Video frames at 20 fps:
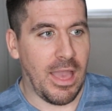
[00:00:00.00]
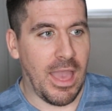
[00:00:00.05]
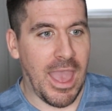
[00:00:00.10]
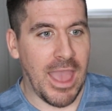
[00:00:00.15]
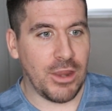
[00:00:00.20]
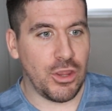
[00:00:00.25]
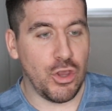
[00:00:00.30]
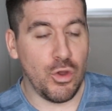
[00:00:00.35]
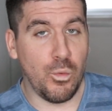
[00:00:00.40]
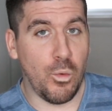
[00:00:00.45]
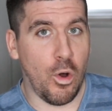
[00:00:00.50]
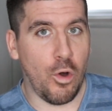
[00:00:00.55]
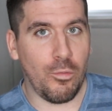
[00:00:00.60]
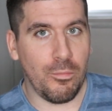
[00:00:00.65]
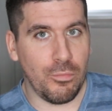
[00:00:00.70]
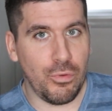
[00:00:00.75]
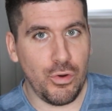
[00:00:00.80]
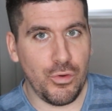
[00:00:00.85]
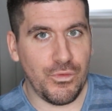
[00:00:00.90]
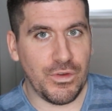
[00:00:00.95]
and you won't
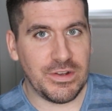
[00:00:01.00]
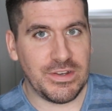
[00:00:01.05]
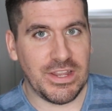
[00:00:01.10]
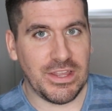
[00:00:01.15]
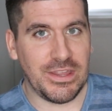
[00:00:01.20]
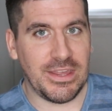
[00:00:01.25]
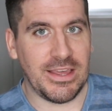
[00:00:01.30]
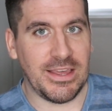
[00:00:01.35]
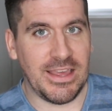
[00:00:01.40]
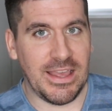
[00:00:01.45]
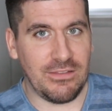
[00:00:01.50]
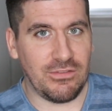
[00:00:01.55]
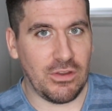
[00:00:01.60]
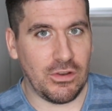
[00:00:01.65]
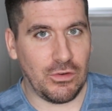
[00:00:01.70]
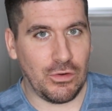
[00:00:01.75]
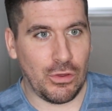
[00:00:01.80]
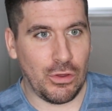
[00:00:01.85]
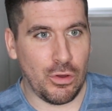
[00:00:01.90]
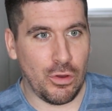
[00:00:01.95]
move until he gives
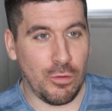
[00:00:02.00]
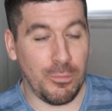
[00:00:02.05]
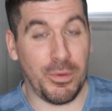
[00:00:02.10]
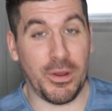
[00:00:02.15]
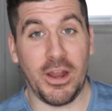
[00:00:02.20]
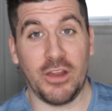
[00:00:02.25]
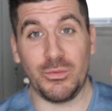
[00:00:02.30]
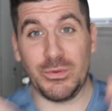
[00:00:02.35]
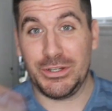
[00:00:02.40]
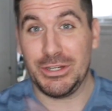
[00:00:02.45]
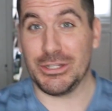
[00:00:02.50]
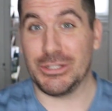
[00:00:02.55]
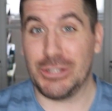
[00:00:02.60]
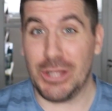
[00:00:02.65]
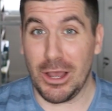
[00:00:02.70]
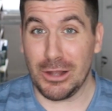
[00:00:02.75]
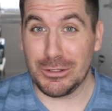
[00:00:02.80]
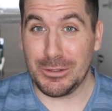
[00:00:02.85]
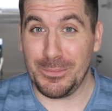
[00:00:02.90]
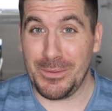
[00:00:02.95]
it to you. But as we just
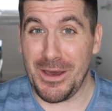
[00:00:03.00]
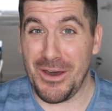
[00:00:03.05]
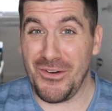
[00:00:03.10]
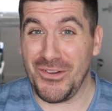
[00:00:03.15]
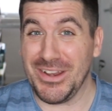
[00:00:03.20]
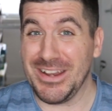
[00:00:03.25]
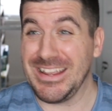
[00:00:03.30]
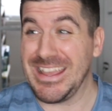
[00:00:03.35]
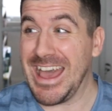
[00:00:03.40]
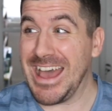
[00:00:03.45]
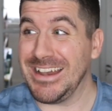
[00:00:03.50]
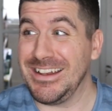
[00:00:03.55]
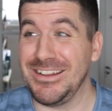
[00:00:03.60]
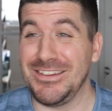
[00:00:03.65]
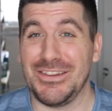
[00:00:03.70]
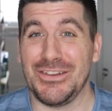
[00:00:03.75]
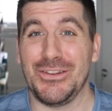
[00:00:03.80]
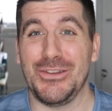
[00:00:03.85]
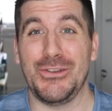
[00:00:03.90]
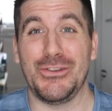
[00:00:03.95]
talked about, God
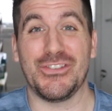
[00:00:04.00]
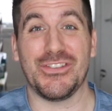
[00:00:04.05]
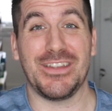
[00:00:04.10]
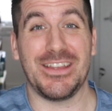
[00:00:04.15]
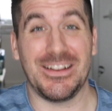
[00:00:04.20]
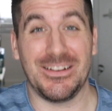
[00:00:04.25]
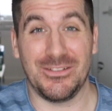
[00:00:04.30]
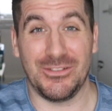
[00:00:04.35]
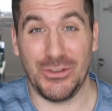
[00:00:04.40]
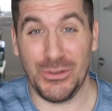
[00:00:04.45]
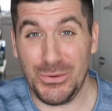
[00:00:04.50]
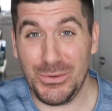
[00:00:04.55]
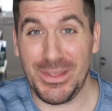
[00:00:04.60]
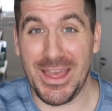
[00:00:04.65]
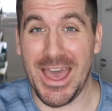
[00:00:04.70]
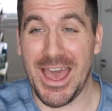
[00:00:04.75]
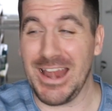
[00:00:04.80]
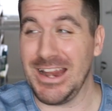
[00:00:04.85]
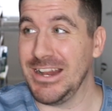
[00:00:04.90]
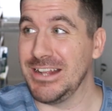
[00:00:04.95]
doesn't usually do
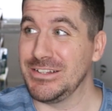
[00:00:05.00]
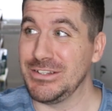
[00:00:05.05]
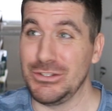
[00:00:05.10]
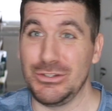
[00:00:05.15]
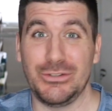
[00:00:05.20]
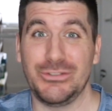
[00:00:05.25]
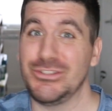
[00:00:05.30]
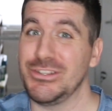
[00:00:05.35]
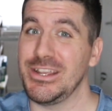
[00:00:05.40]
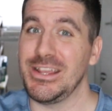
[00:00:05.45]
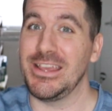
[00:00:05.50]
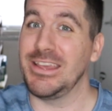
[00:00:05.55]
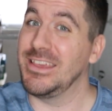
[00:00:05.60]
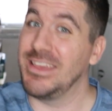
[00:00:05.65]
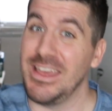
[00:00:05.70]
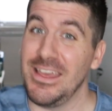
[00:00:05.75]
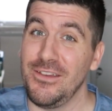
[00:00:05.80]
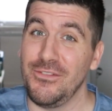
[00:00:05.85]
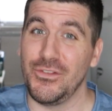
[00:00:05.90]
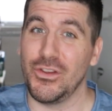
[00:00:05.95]
that. He doesn't usually
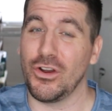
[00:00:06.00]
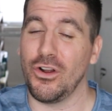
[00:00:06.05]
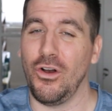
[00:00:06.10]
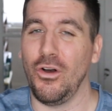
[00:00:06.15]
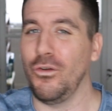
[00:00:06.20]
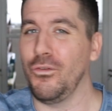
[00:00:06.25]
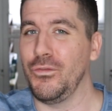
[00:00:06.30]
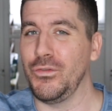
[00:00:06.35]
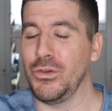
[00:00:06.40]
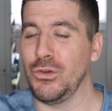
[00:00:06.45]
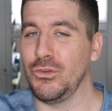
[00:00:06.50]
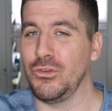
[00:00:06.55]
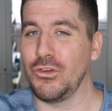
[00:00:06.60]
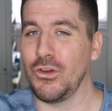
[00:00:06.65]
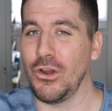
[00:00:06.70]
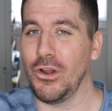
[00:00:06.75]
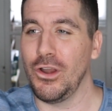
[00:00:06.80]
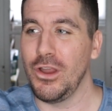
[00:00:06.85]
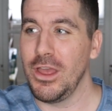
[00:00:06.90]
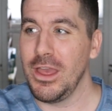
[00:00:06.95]
give your whole
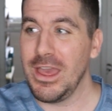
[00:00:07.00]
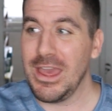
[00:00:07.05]
future.